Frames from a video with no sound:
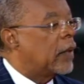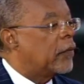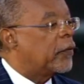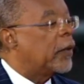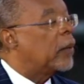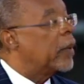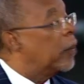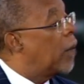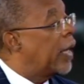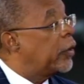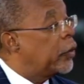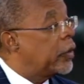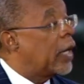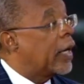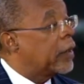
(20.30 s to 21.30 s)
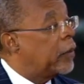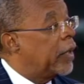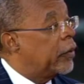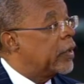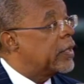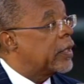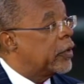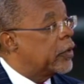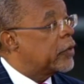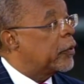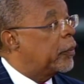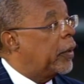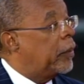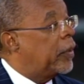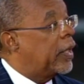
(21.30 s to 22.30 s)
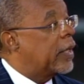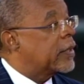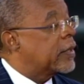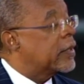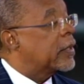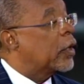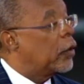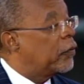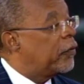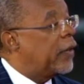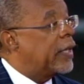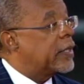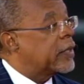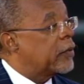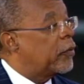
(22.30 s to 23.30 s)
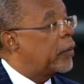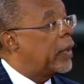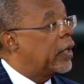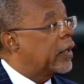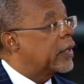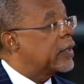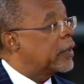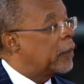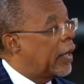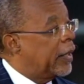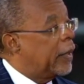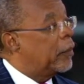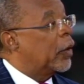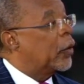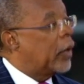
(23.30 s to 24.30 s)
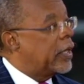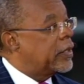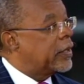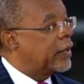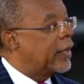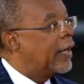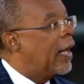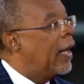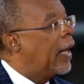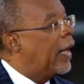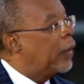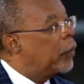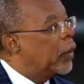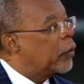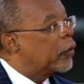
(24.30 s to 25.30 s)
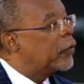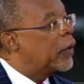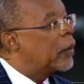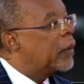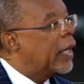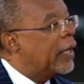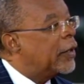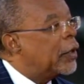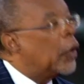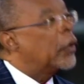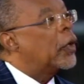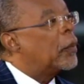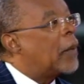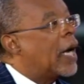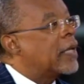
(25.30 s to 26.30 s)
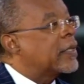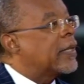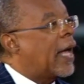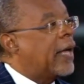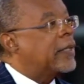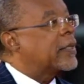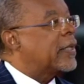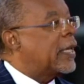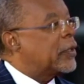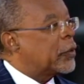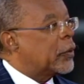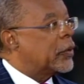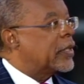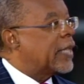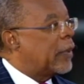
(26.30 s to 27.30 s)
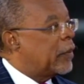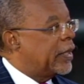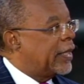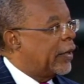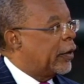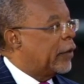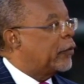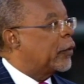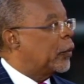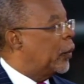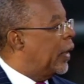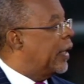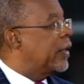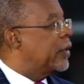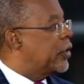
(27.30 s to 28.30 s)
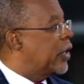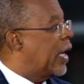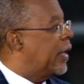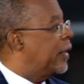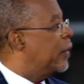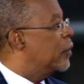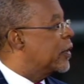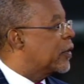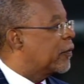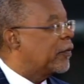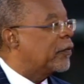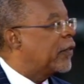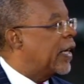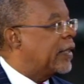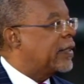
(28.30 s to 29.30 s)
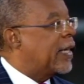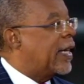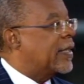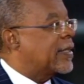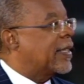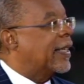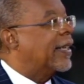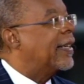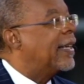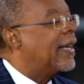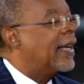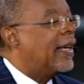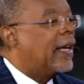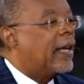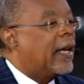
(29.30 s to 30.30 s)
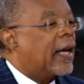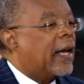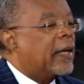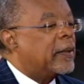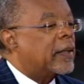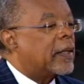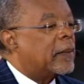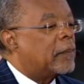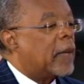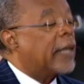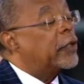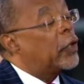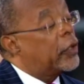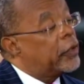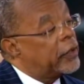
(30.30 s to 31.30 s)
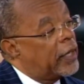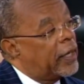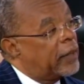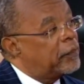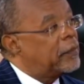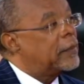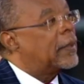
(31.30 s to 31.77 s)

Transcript: filming my new documentary series for PBS. It's called Faces of America. It's about immigration. And we were filming Yo-Yo Ma's ancestral cemetery for a week in China. It was fantastic. And my daughter and I